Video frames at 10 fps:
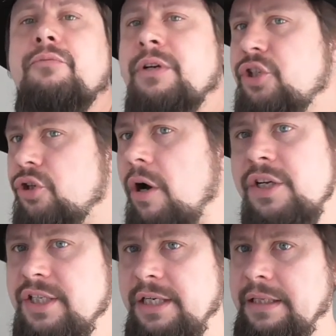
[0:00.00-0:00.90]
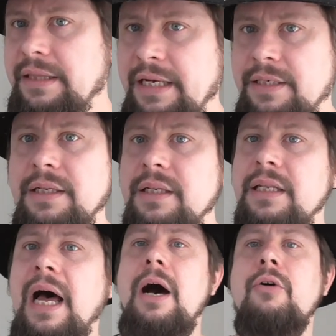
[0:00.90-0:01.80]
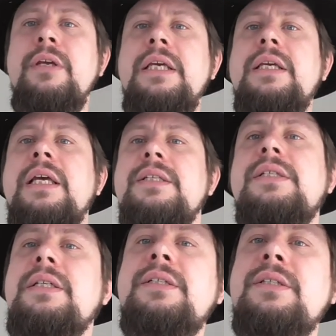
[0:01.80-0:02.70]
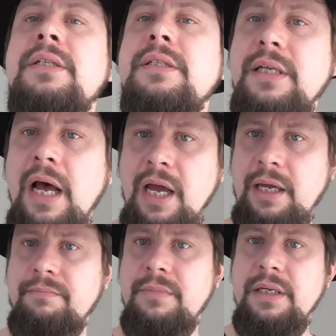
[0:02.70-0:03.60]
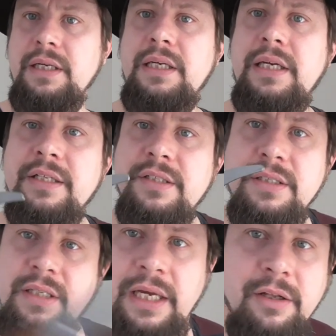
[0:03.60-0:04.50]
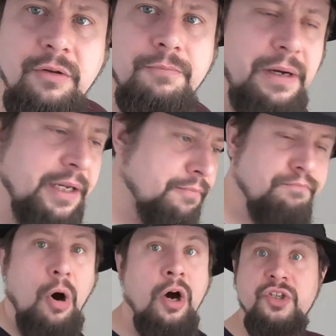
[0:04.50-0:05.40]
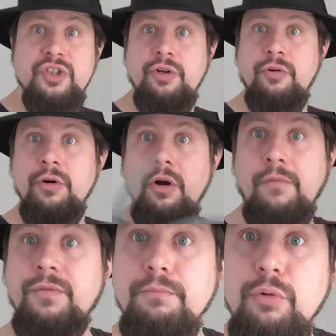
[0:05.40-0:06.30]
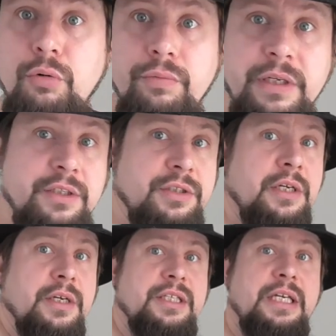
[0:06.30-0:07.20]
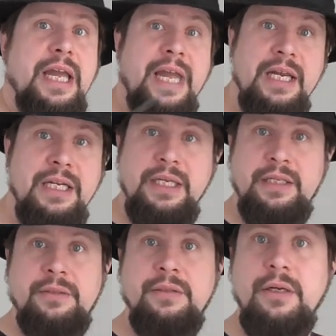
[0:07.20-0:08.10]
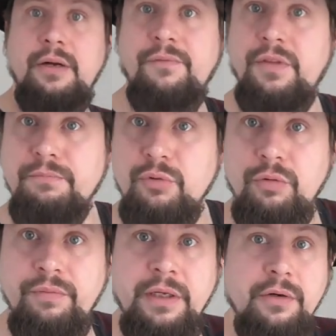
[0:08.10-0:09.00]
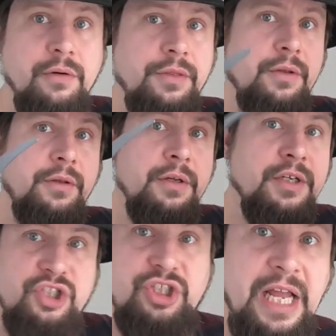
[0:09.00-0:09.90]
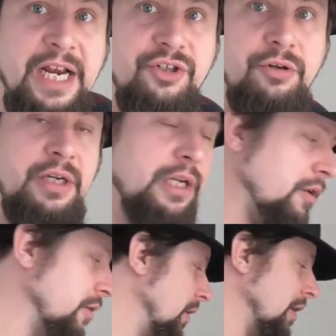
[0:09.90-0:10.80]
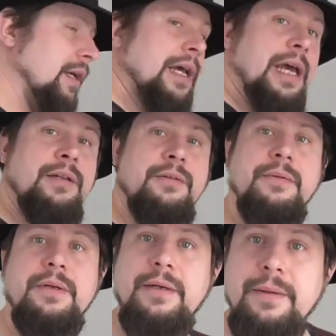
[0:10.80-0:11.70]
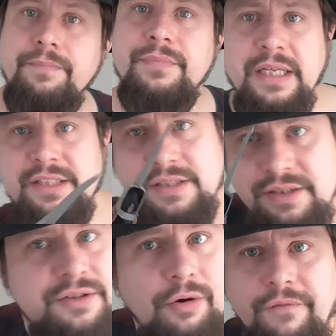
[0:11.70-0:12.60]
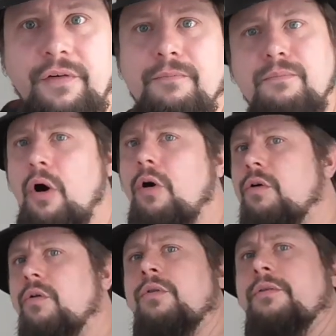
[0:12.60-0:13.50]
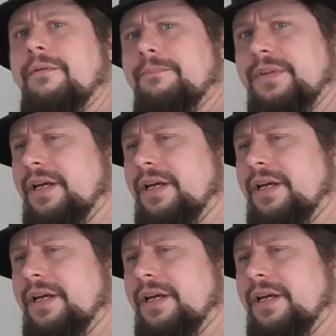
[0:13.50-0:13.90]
rejoicing that now he gets his time. He gets killed by the monster of the movies, the alien of the movie, or the slasher killer. And that's sort of a moral,